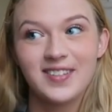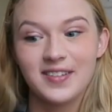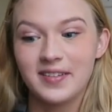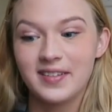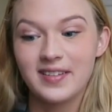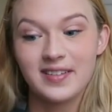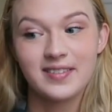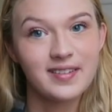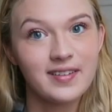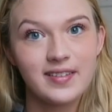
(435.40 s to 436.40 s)
Like,
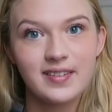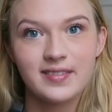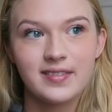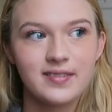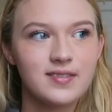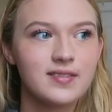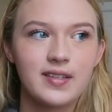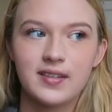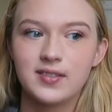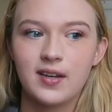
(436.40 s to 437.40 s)
like sorry, I don't
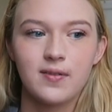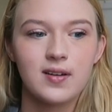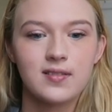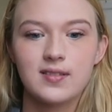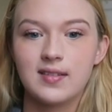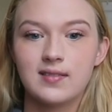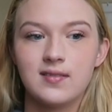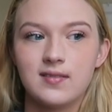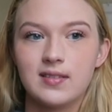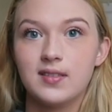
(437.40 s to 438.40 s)
know. I just kind of walked away. I was like, I don't
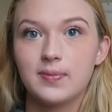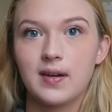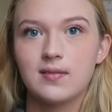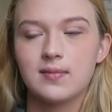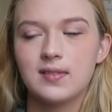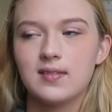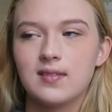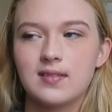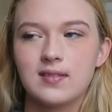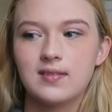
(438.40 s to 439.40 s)
know what his problem is.
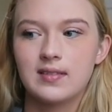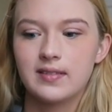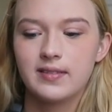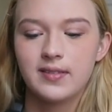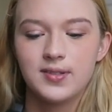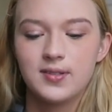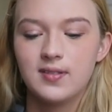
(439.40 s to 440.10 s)
Like, okay.